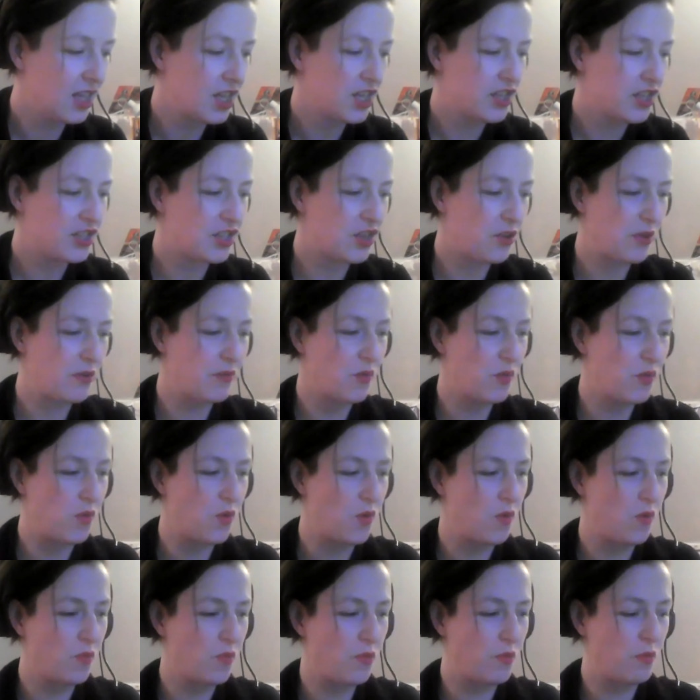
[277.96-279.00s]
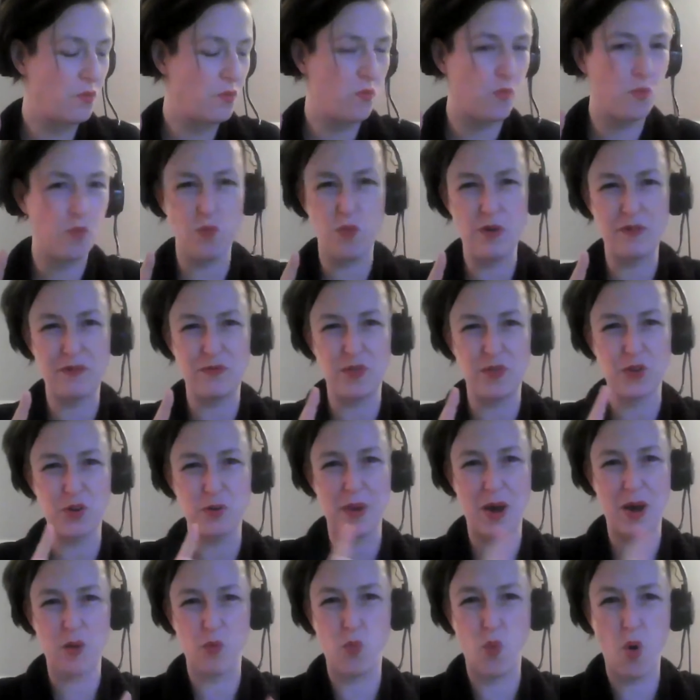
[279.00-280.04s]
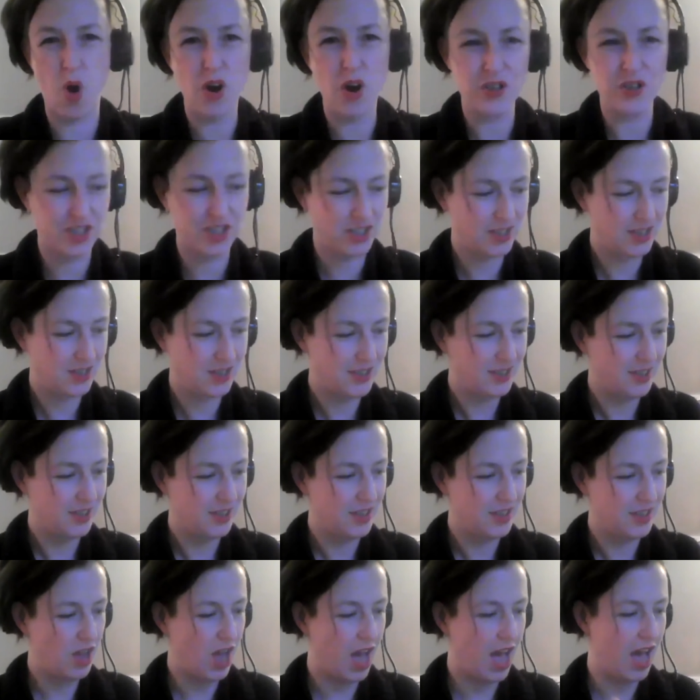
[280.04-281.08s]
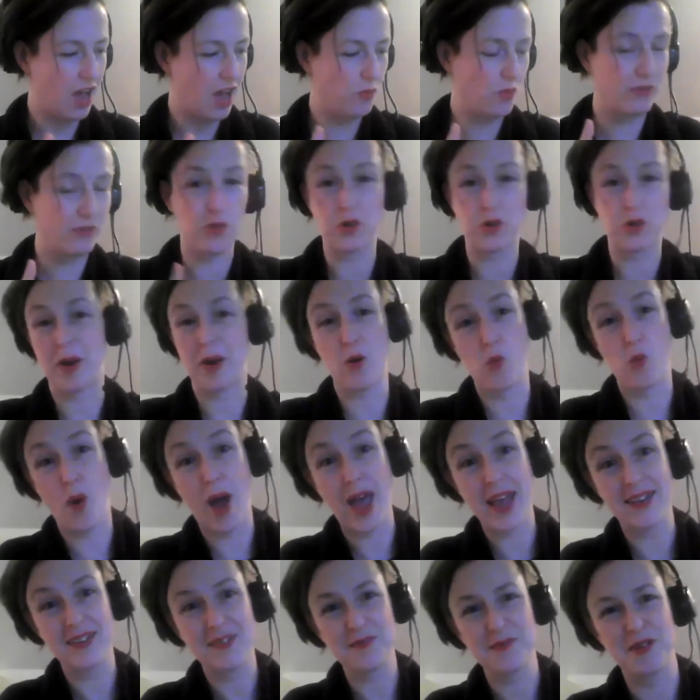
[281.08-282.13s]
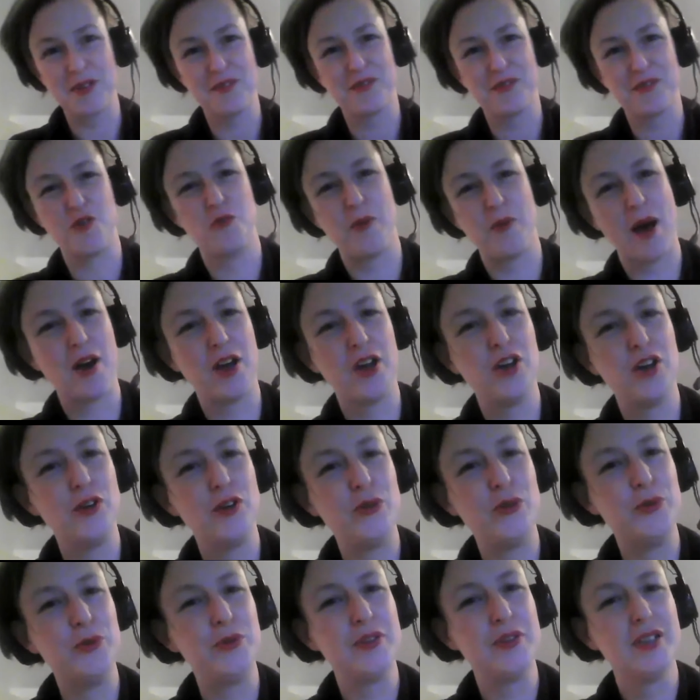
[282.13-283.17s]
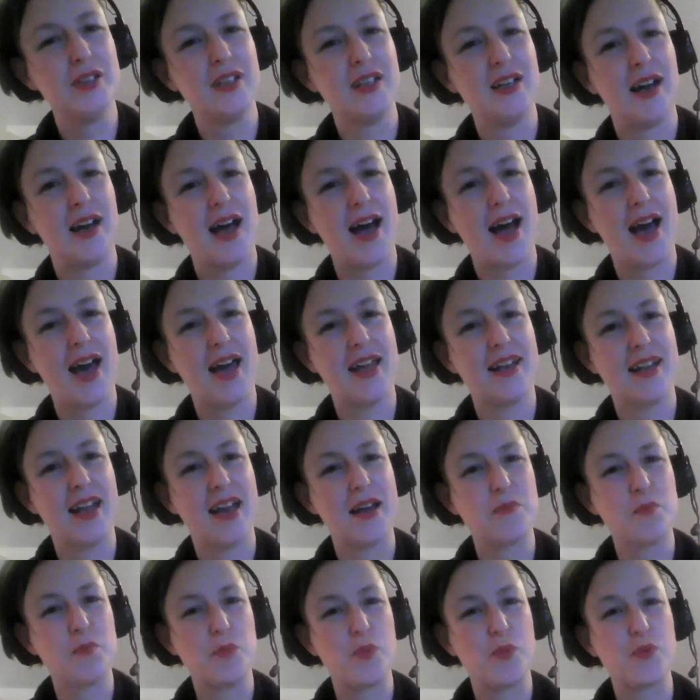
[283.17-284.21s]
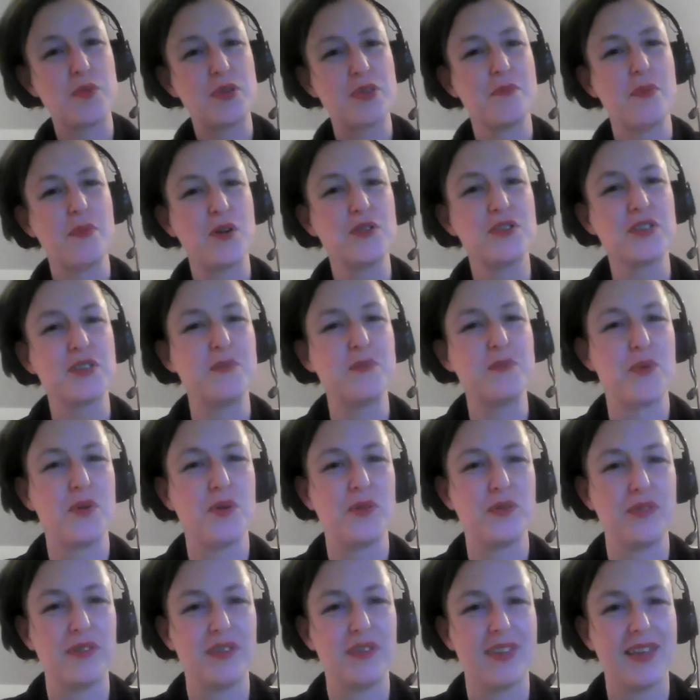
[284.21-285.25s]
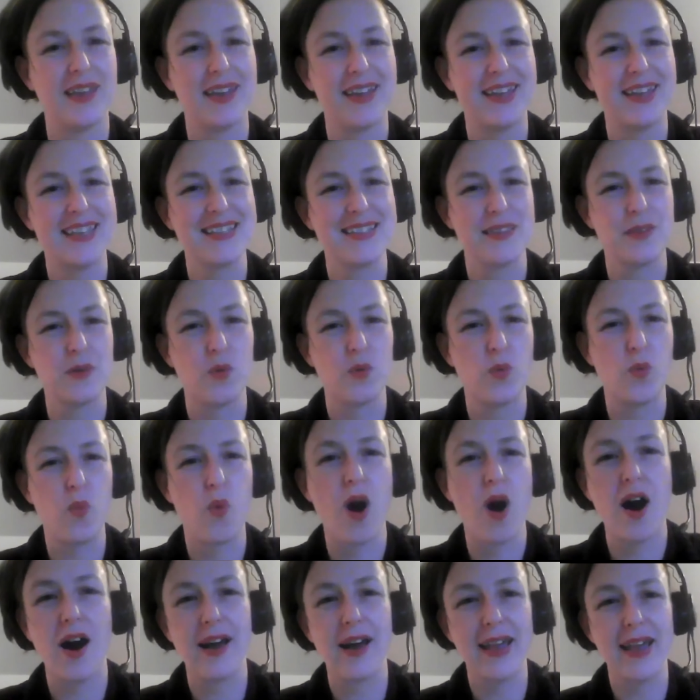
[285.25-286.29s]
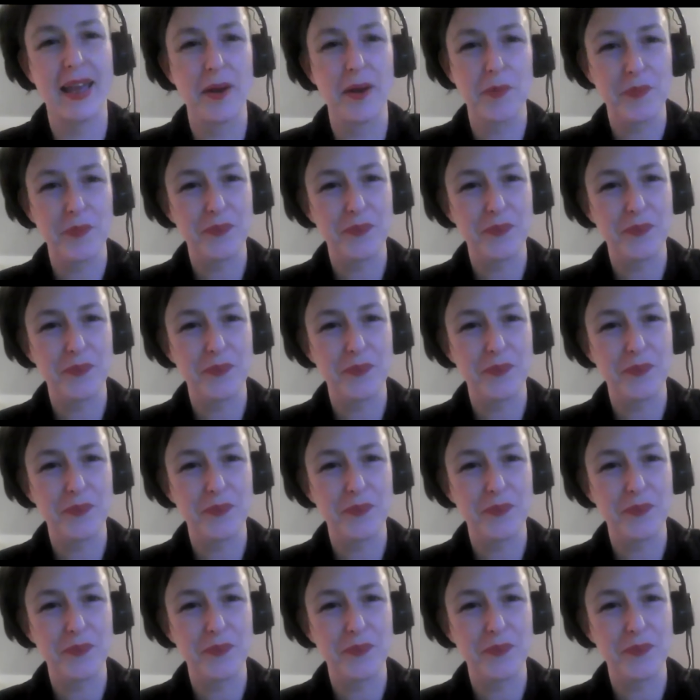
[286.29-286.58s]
So we've thought about what, we've thought about when, we've thought about who, and probably the most important thing is the why.